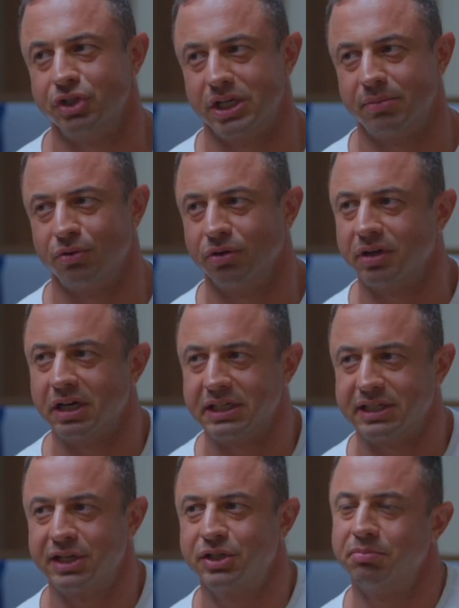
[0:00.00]
GM
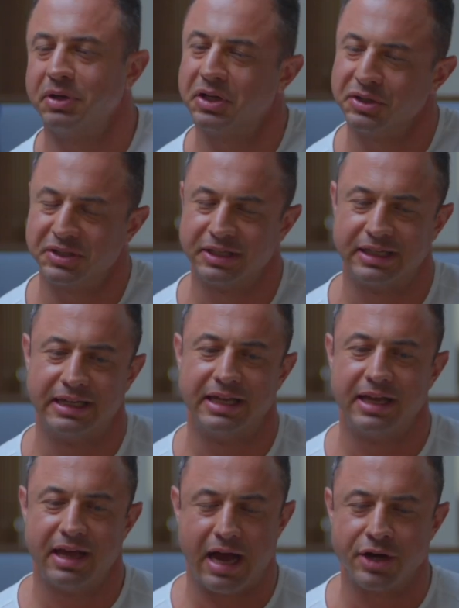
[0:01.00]
organization, because
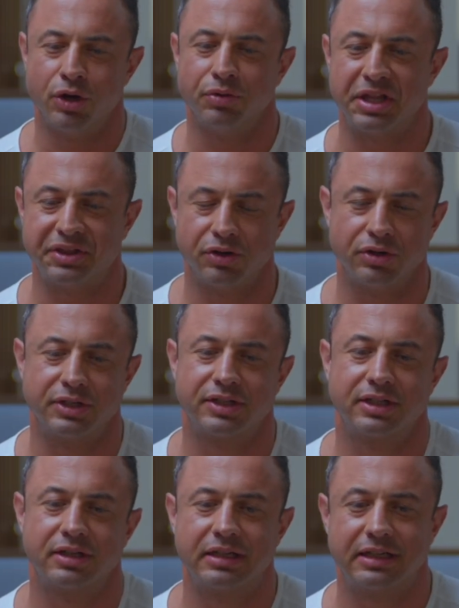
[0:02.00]
I know that there's